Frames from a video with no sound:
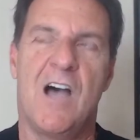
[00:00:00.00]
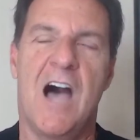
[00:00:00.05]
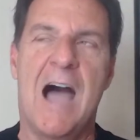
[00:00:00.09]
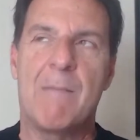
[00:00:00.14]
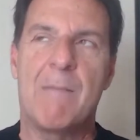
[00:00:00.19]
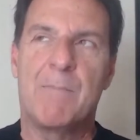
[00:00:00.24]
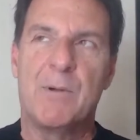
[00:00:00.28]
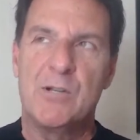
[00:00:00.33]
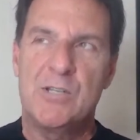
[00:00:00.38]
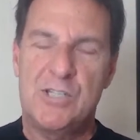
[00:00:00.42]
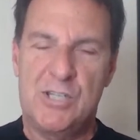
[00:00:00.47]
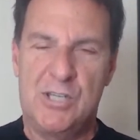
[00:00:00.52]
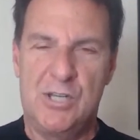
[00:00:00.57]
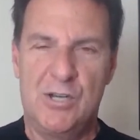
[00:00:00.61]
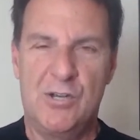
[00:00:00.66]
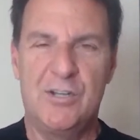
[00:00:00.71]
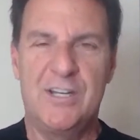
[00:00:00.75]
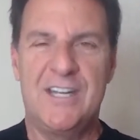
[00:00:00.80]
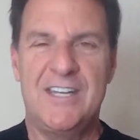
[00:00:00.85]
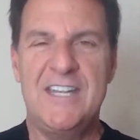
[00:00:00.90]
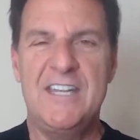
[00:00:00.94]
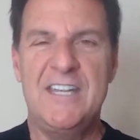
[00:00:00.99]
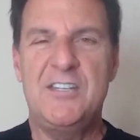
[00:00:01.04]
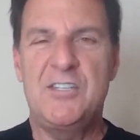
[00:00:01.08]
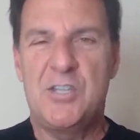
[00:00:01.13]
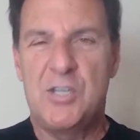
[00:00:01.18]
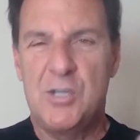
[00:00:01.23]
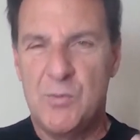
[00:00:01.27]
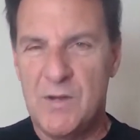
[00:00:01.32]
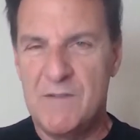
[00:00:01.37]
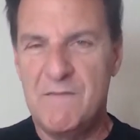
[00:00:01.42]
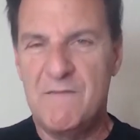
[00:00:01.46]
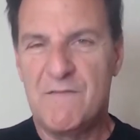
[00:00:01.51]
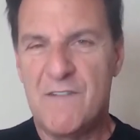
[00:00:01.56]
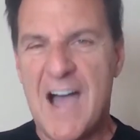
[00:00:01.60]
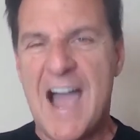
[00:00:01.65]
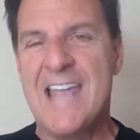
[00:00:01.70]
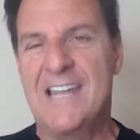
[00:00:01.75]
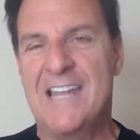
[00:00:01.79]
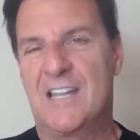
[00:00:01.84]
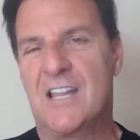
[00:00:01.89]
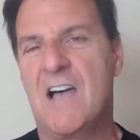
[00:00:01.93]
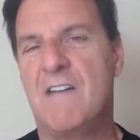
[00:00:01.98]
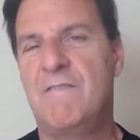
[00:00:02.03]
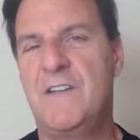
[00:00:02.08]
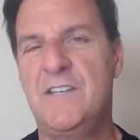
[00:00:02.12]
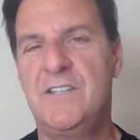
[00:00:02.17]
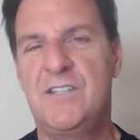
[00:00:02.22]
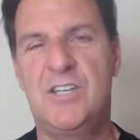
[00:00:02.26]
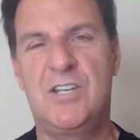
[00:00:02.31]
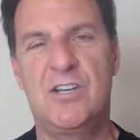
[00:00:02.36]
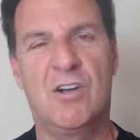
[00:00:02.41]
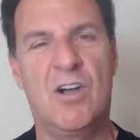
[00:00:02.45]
opportunity to invite love into